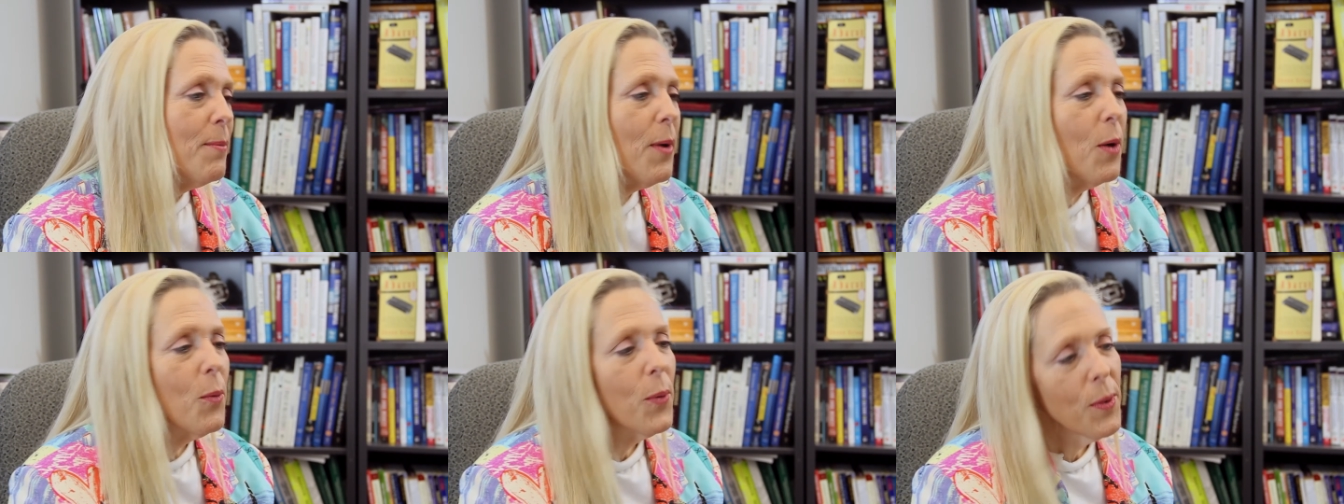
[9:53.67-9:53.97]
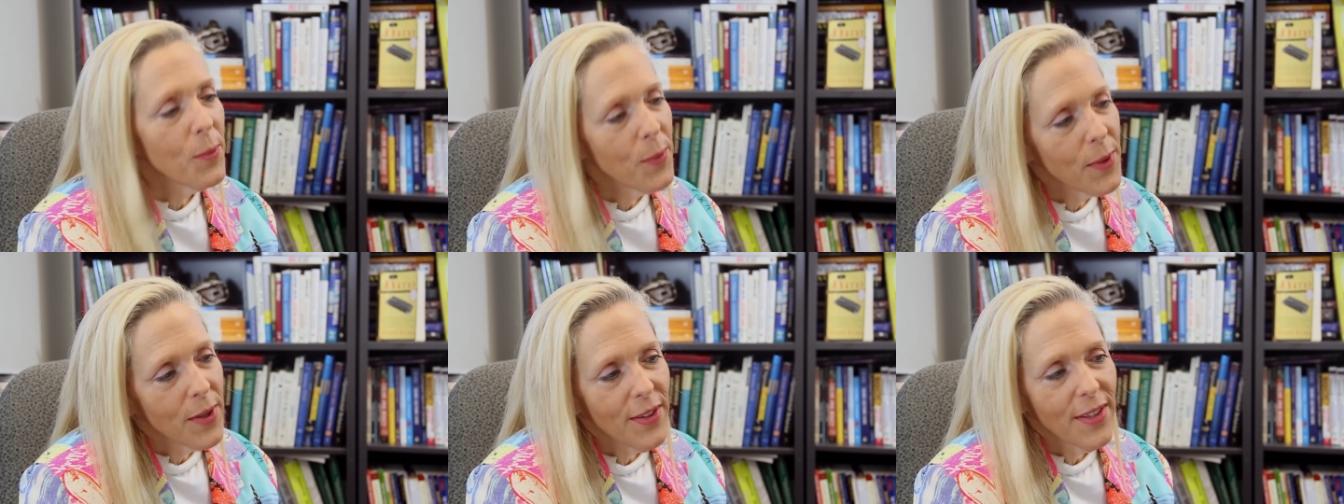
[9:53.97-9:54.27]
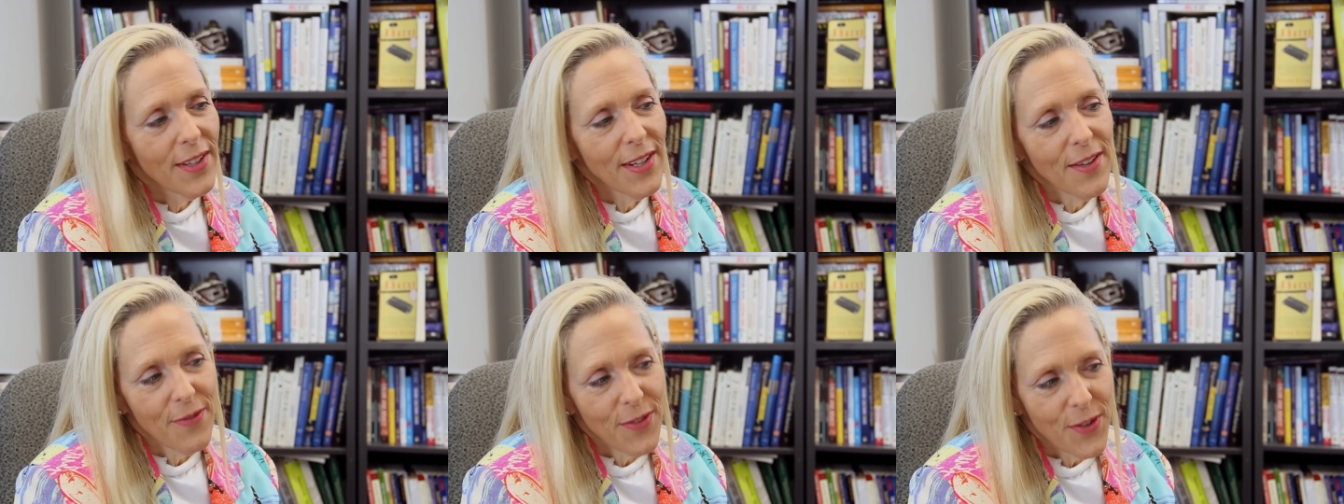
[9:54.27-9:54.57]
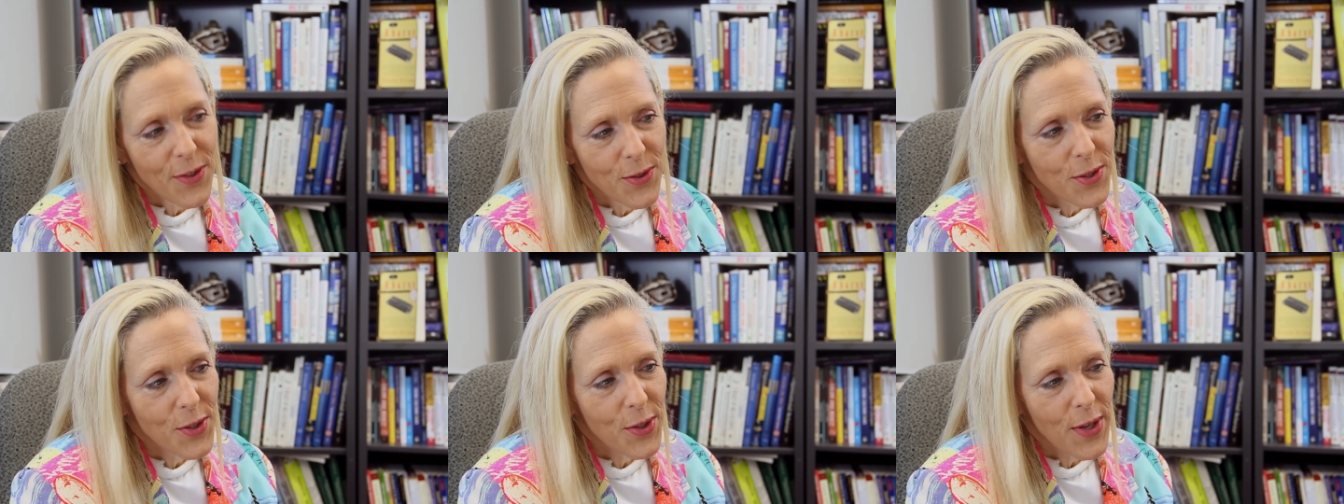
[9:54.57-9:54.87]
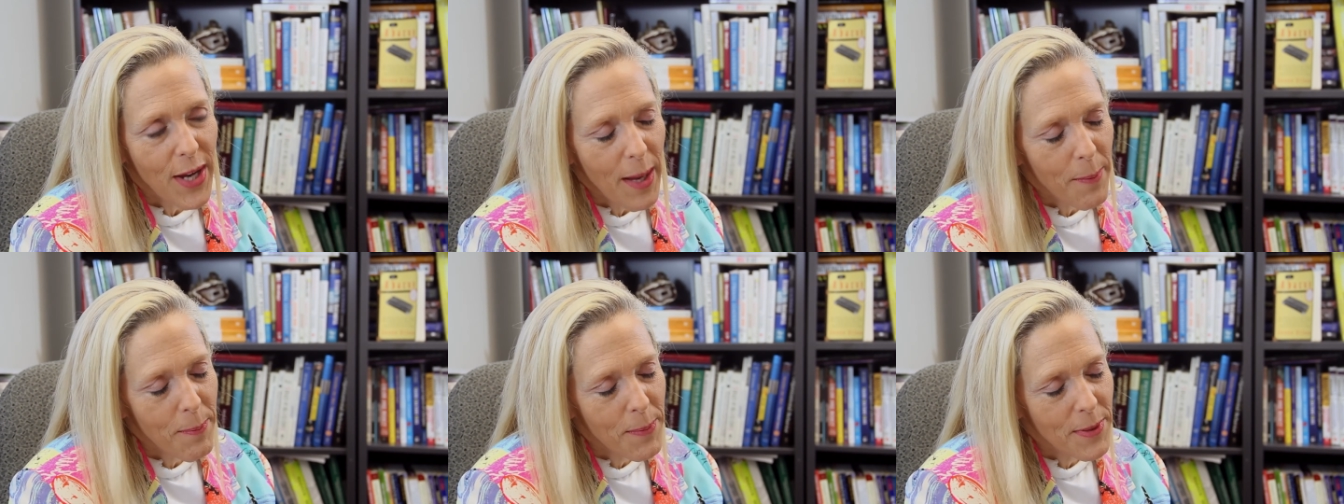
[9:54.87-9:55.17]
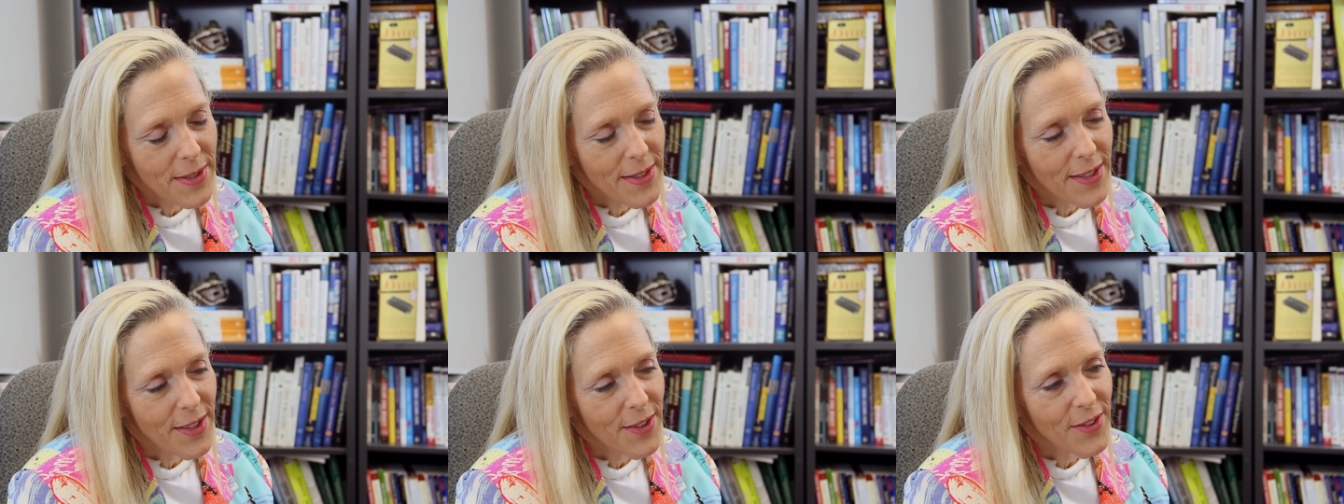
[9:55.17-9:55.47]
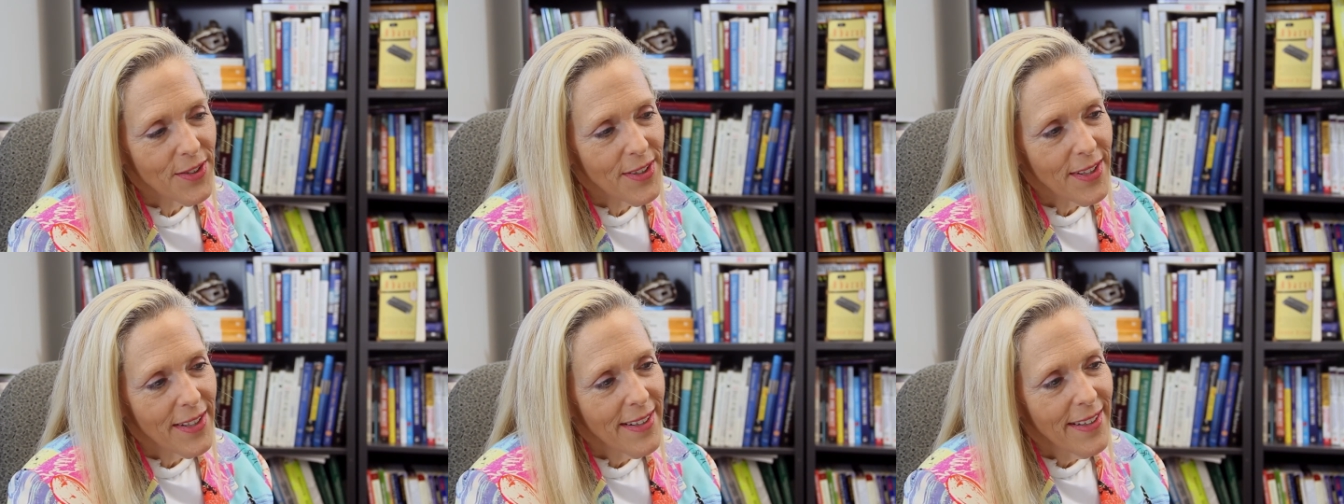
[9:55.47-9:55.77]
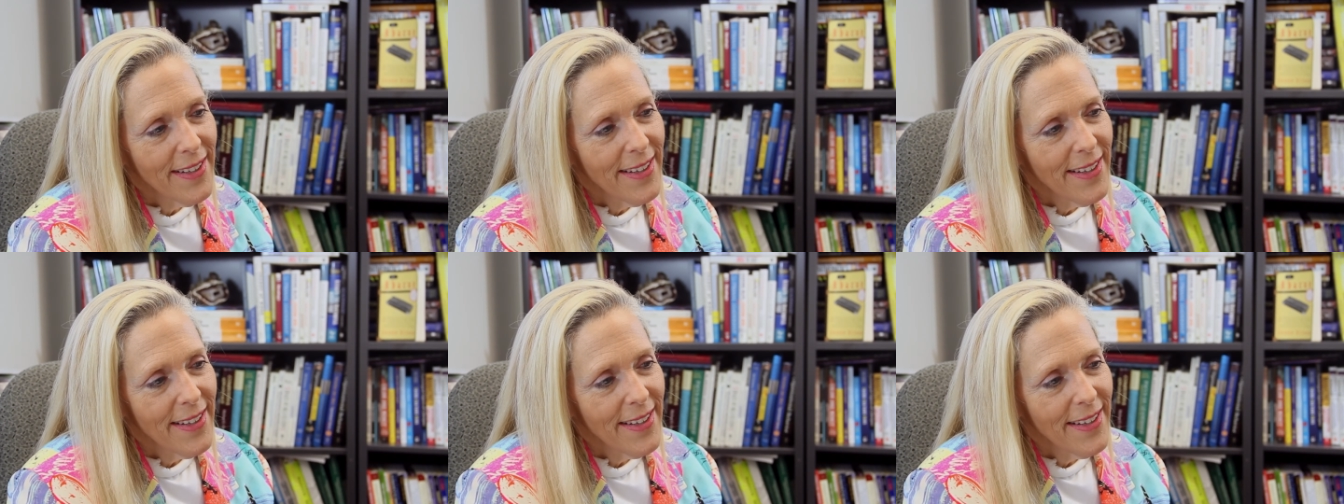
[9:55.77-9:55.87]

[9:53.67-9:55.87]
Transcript: but we will in a future episode.